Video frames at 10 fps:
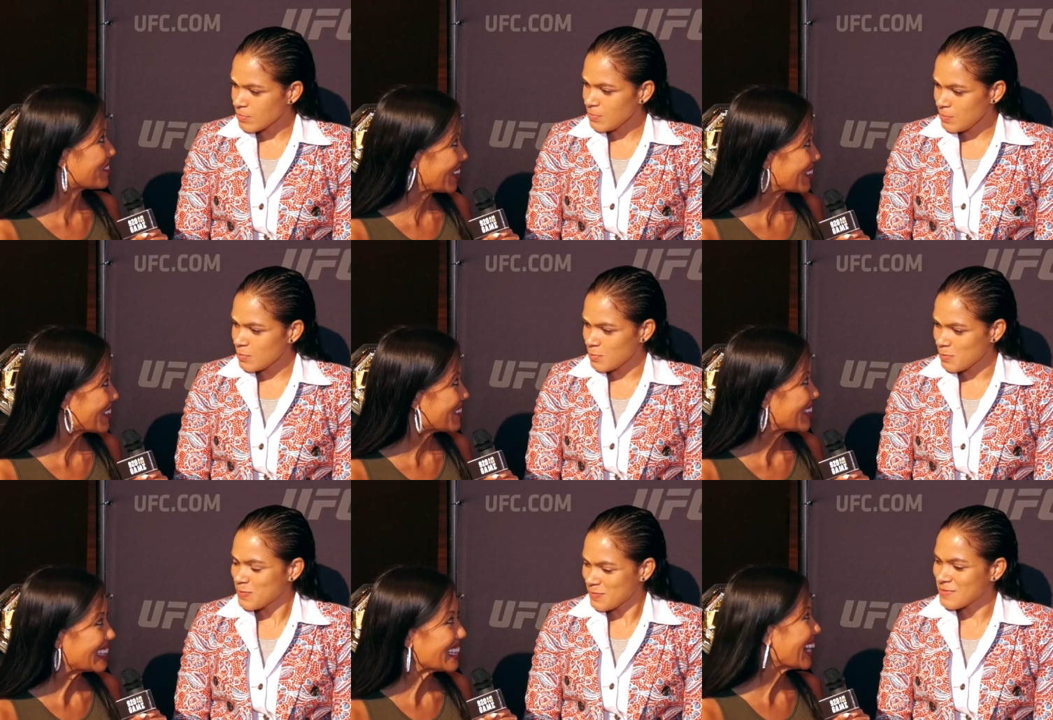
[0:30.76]
Speaker 1: photo,
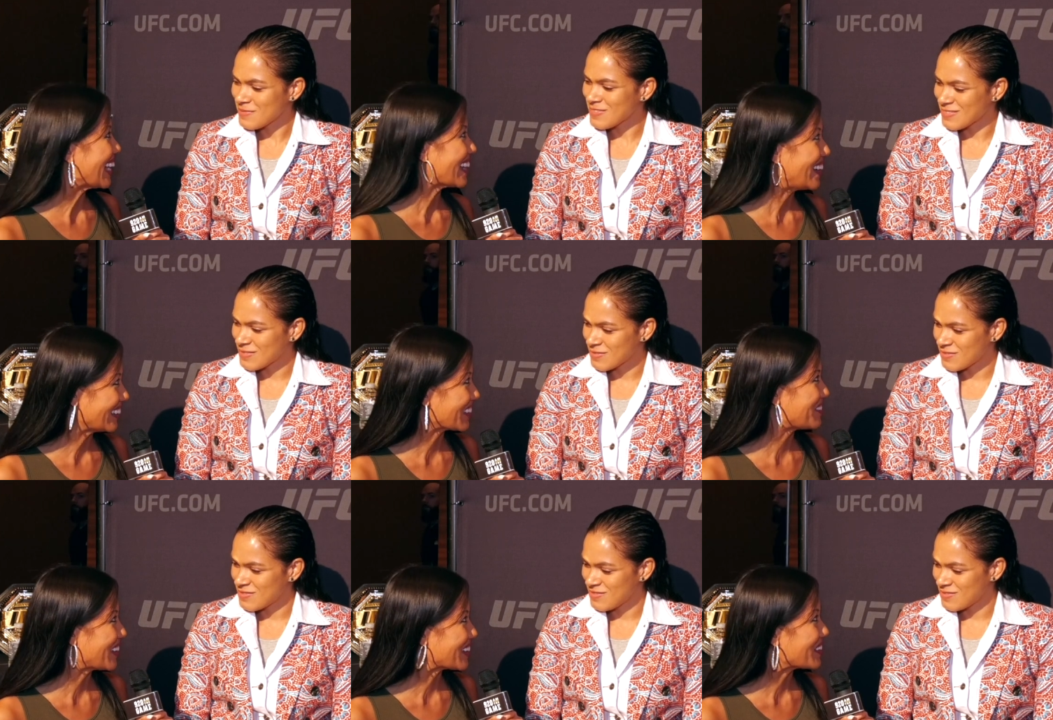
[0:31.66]
the iconic
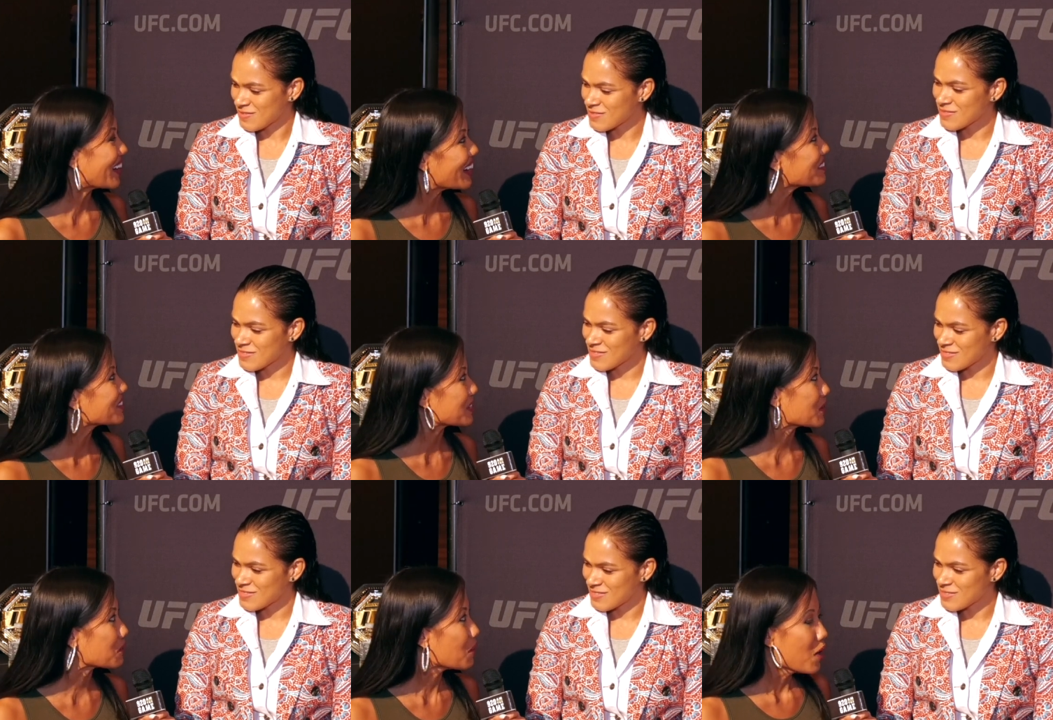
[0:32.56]
photo of
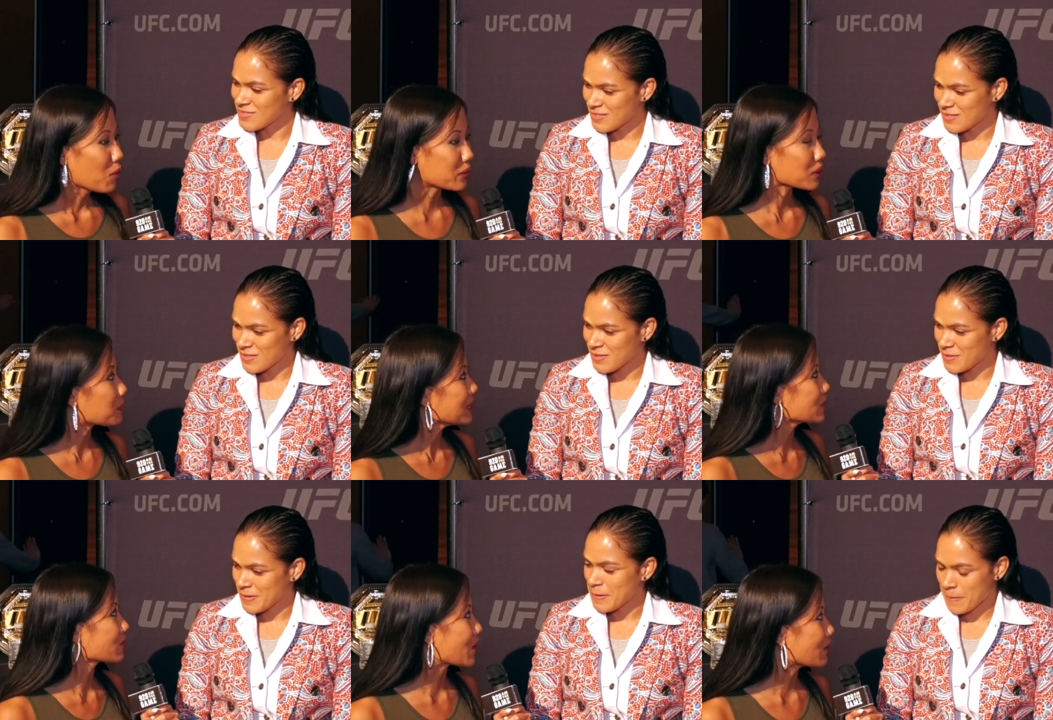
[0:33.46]
you with a
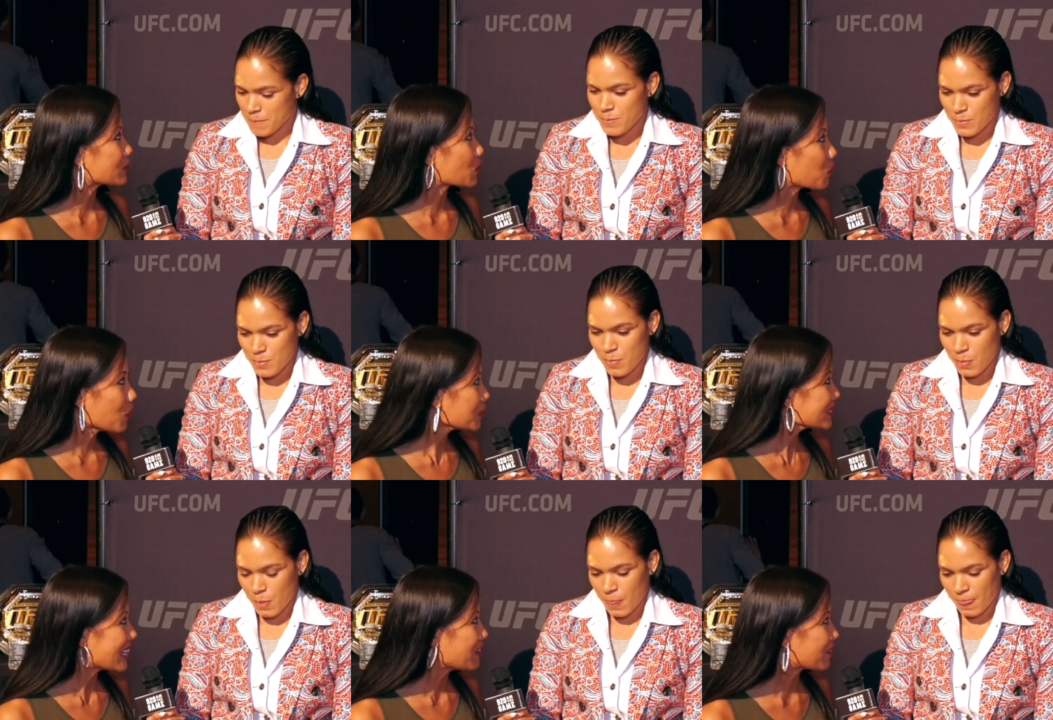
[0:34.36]
bunch of goats. What
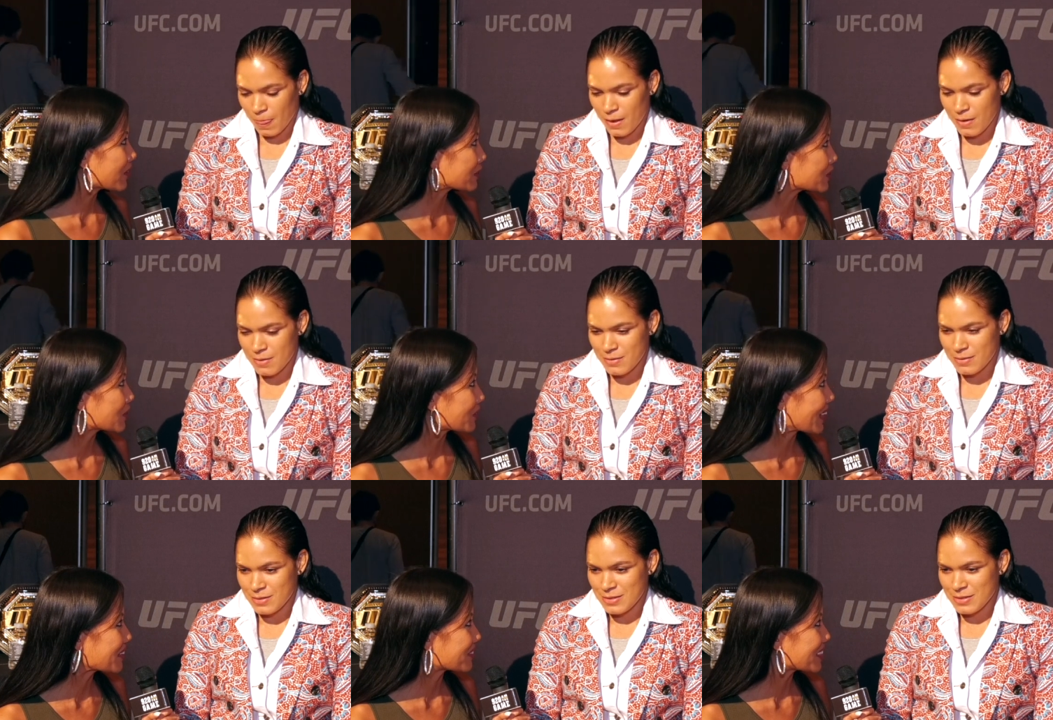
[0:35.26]
was
Speaker 2: that photo shoot
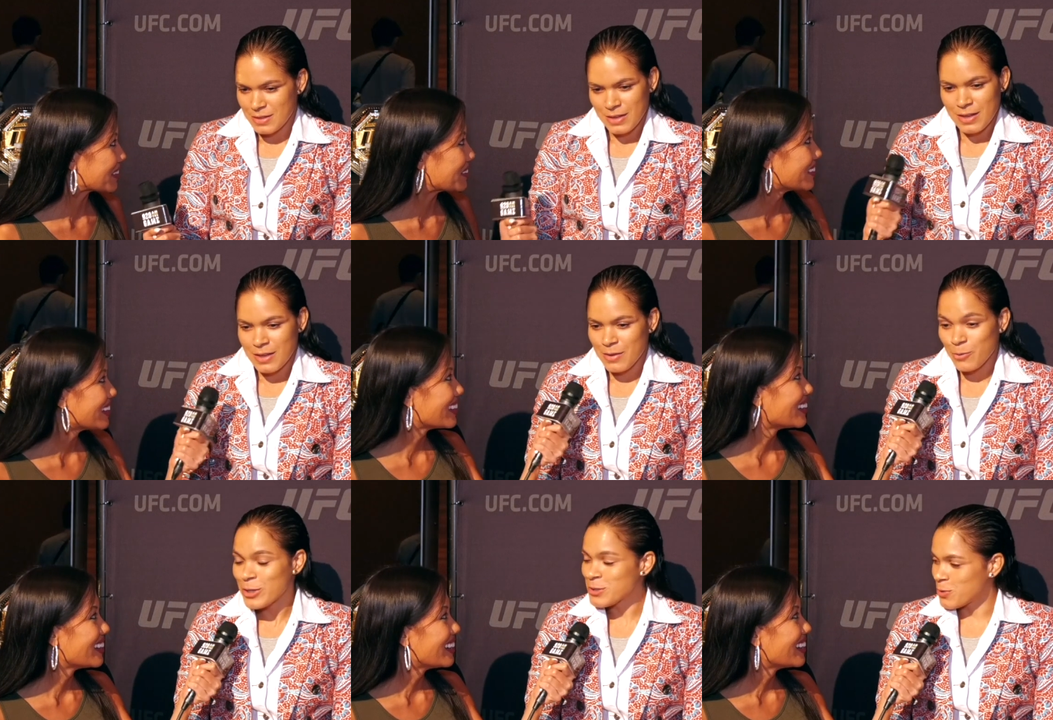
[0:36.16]
like for you?
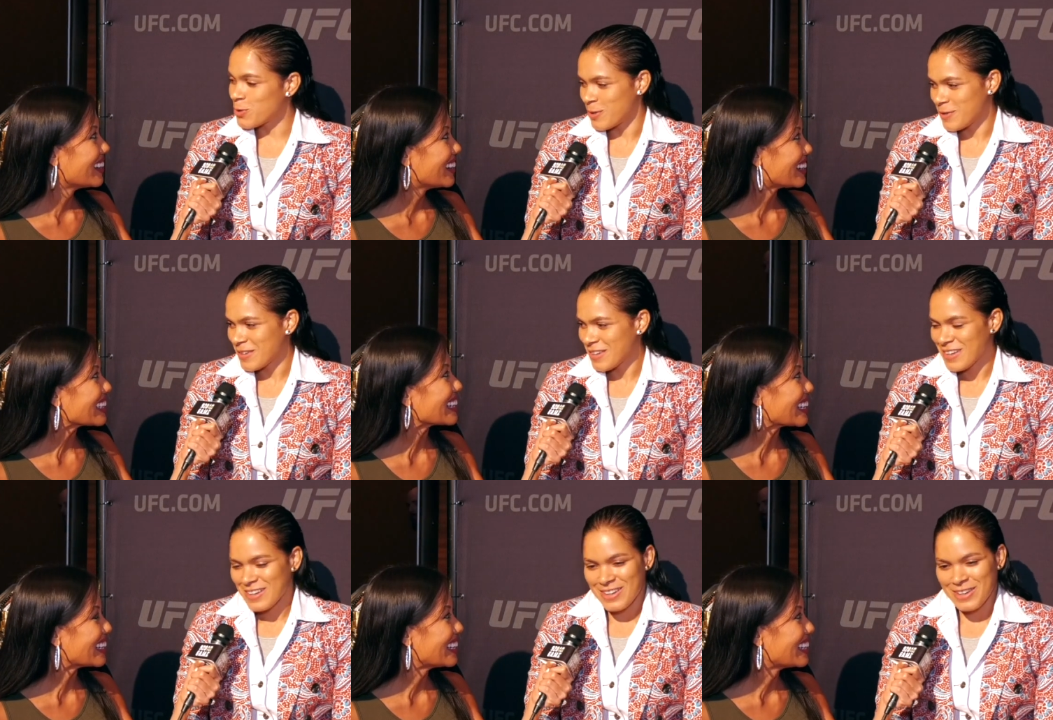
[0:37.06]
It was cool.
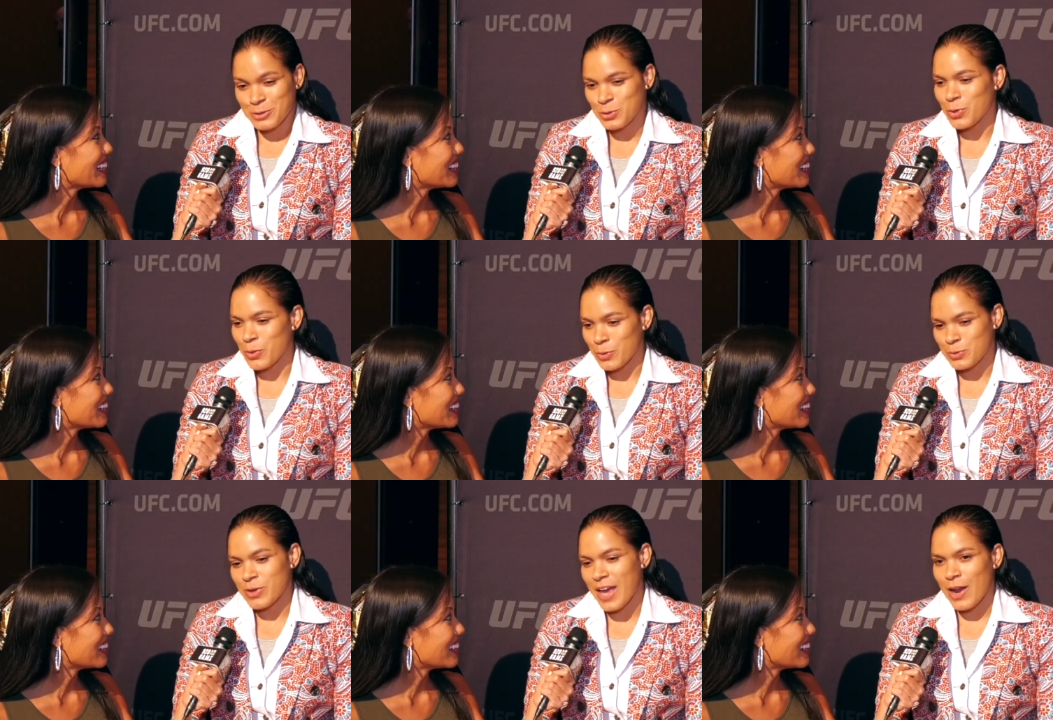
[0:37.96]
Uh, to,
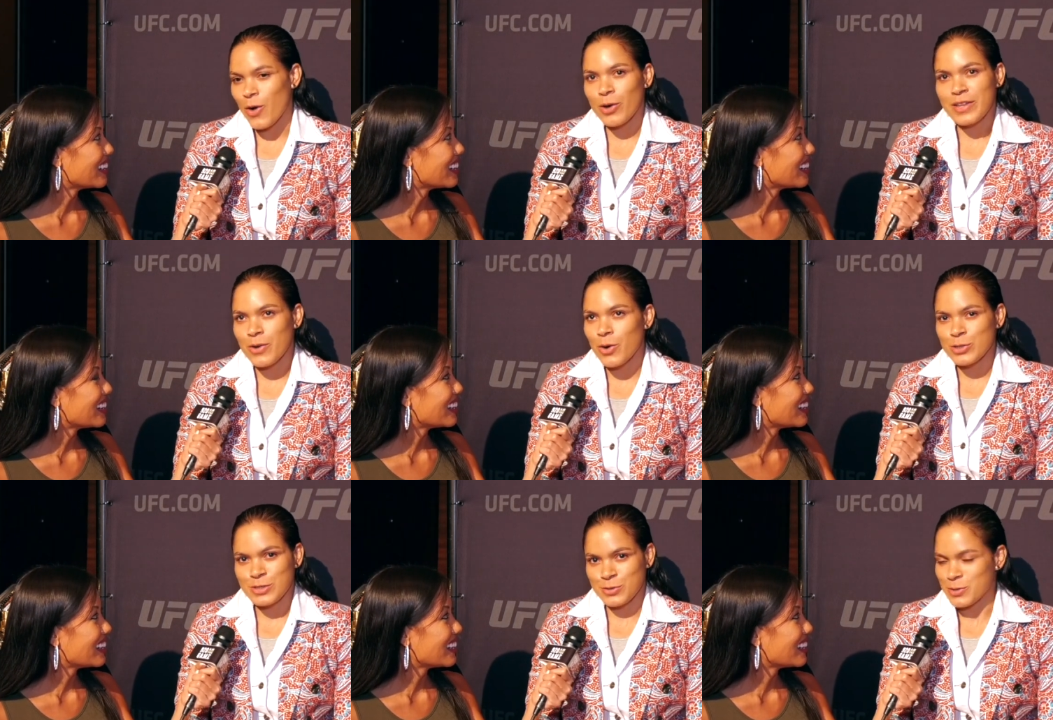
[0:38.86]
to get all the
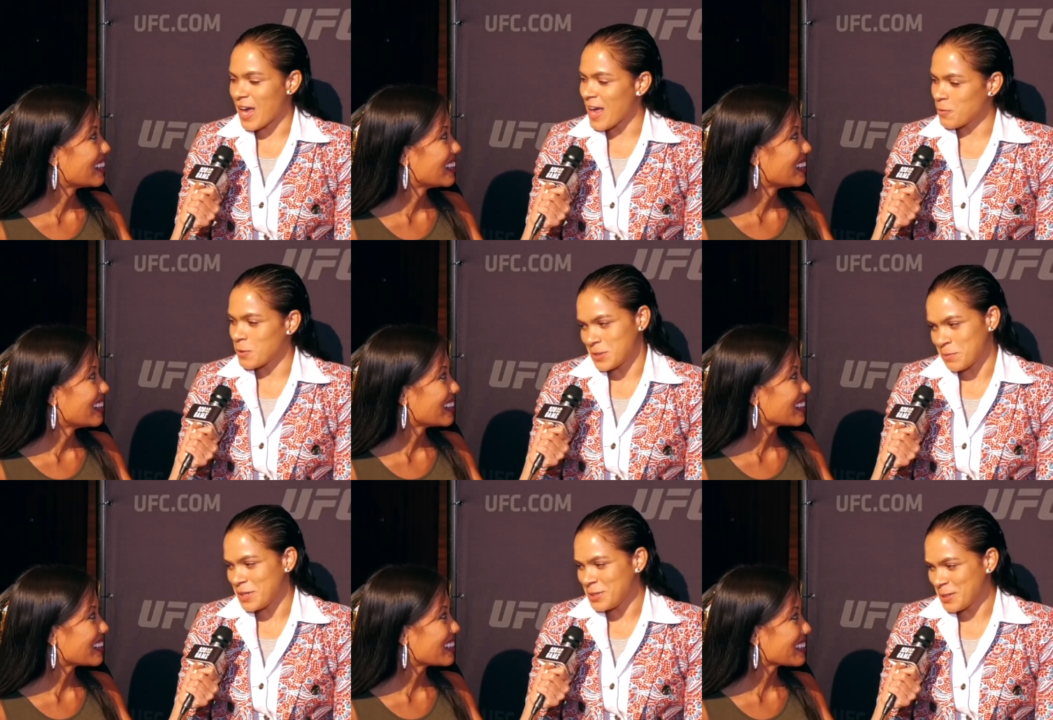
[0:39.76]
goats together was a
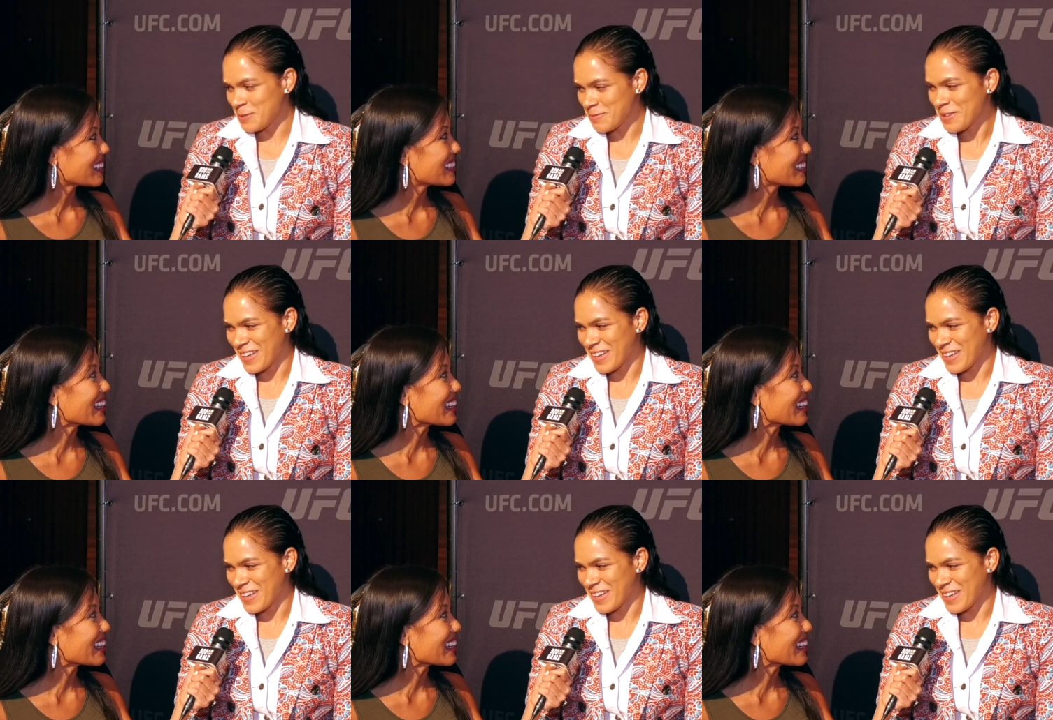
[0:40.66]
mission,